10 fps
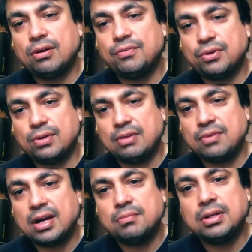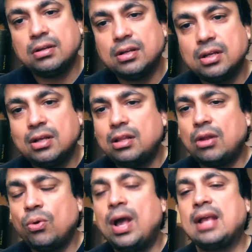your environment. The
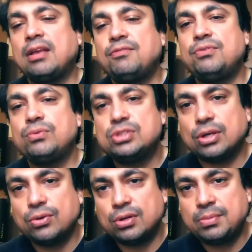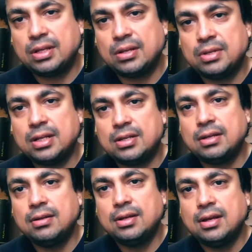low-hanging fruits are going to be
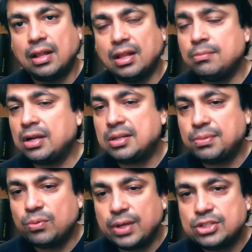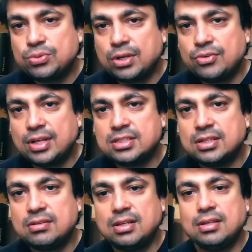eliminated. There are multiple ways to address it.
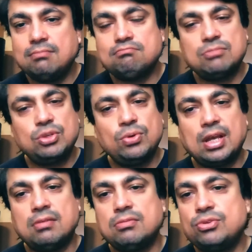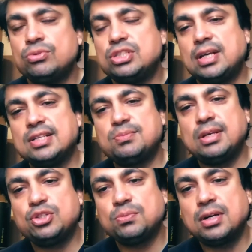You can do CIS
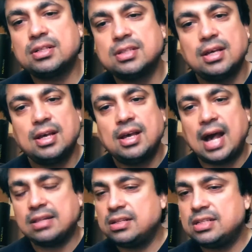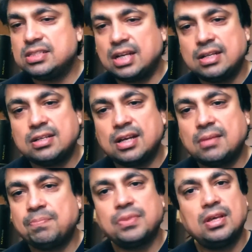benchmarks at the design
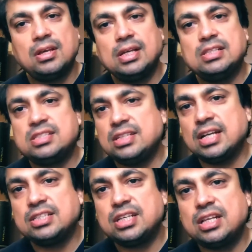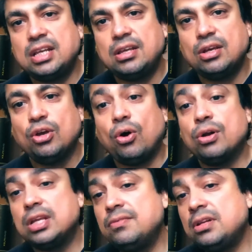time, in CI/CD, or
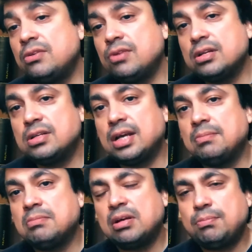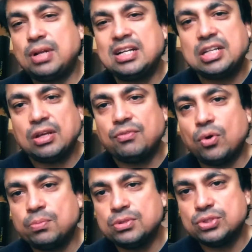even in runtime. Plenty of
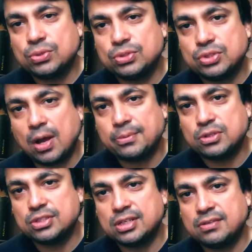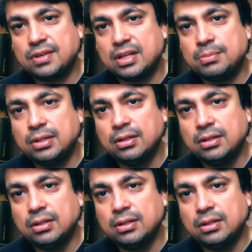open source options are available